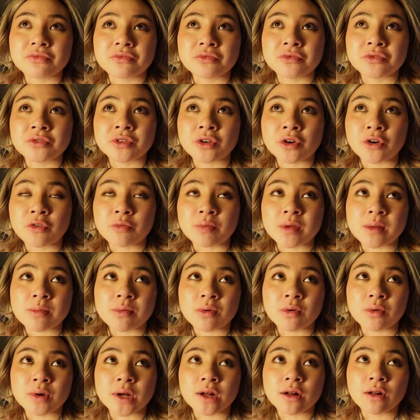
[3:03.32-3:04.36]
know if
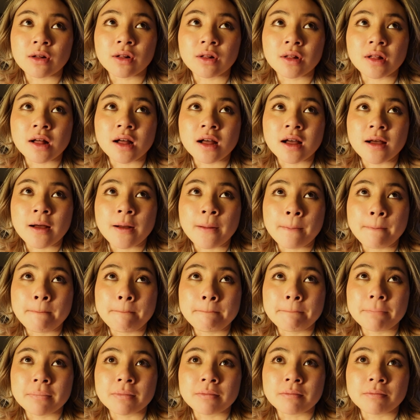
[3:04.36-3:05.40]
people will
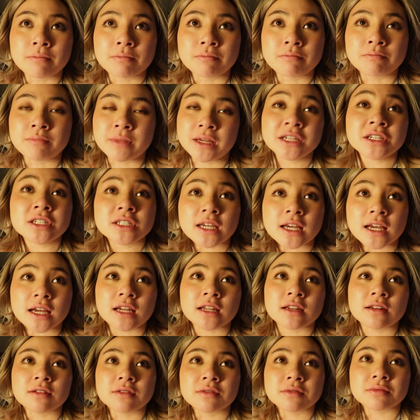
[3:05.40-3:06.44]
mint
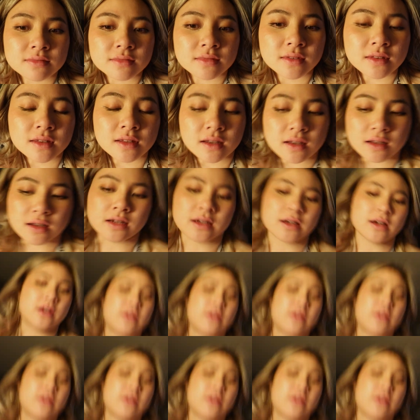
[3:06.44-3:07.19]
it. I